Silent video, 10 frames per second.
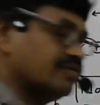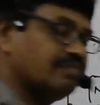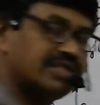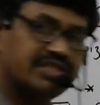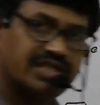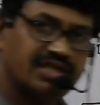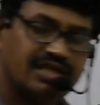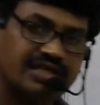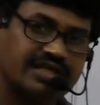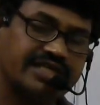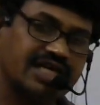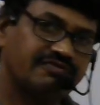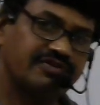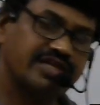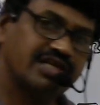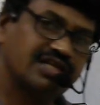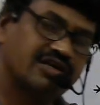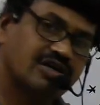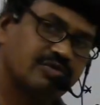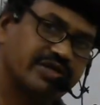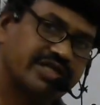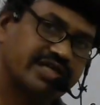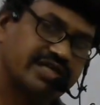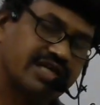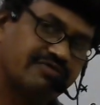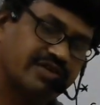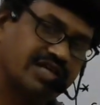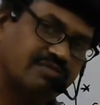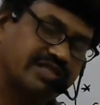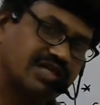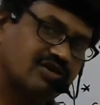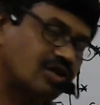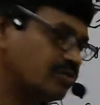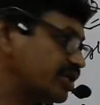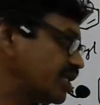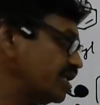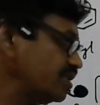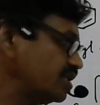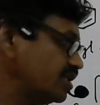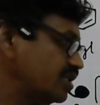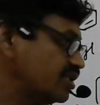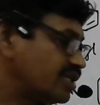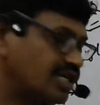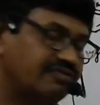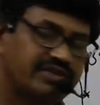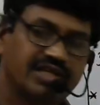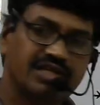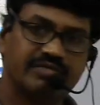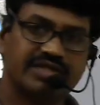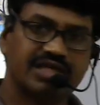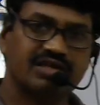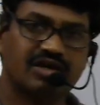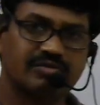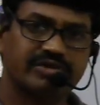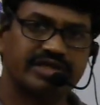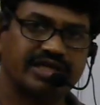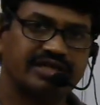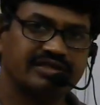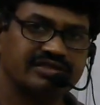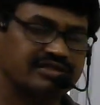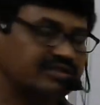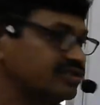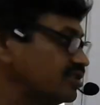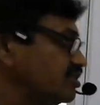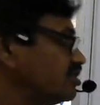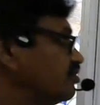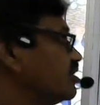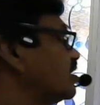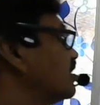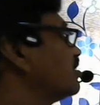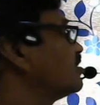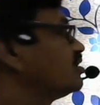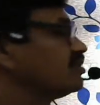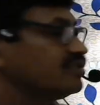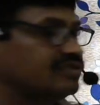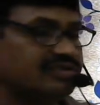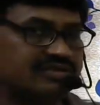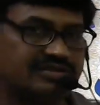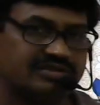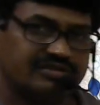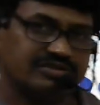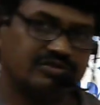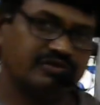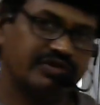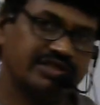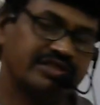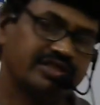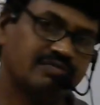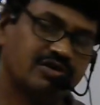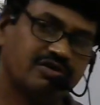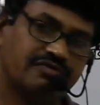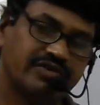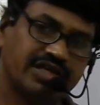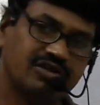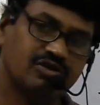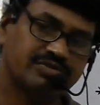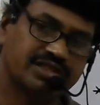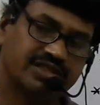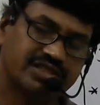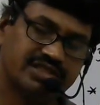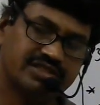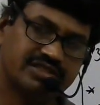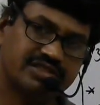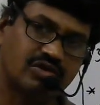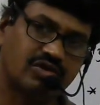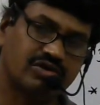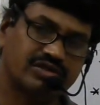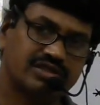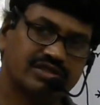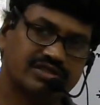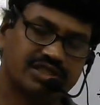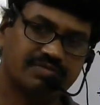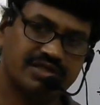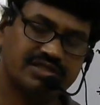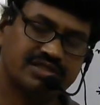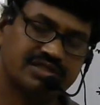benzyl, diphenyl carbocation, diphenyl methyl carbocation, triphenyl methyl carbocation. This is one thing. So when number of phenyl groups increases on C plus,